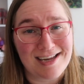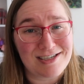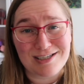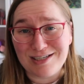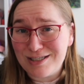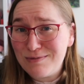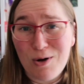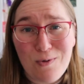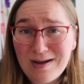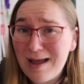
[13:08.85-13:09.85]
They're just a
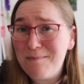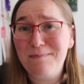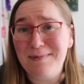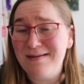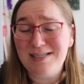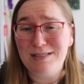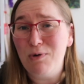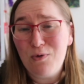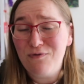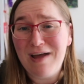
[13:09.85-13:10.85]
small
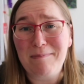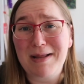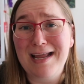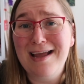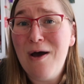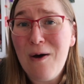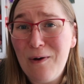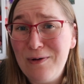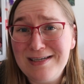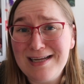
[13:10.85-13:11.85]

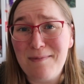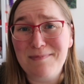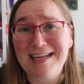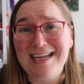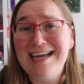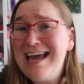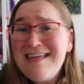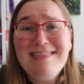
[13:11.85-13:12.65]
family-owned company.